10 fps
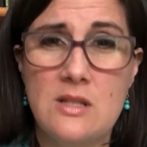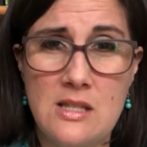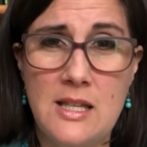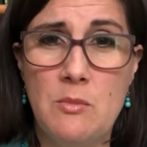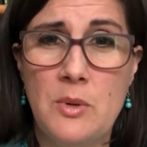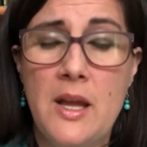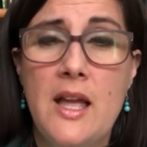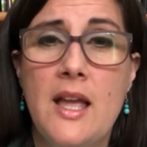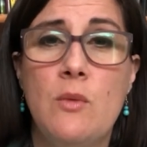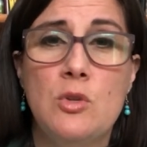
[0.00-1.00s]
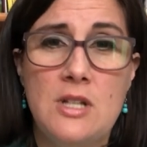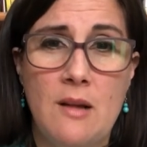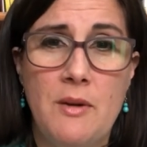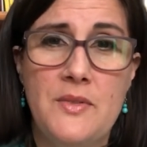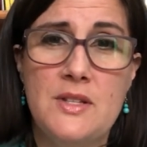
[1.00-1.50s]
sleep and we'll talk
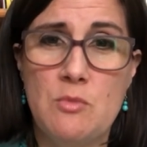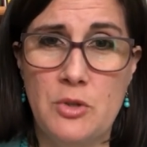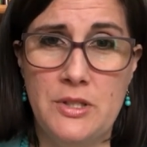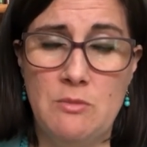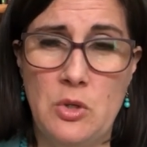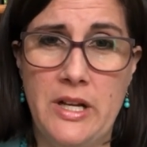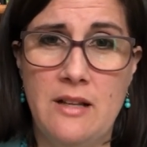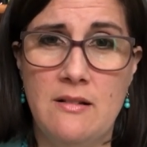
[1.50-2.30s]
about this more in the morning.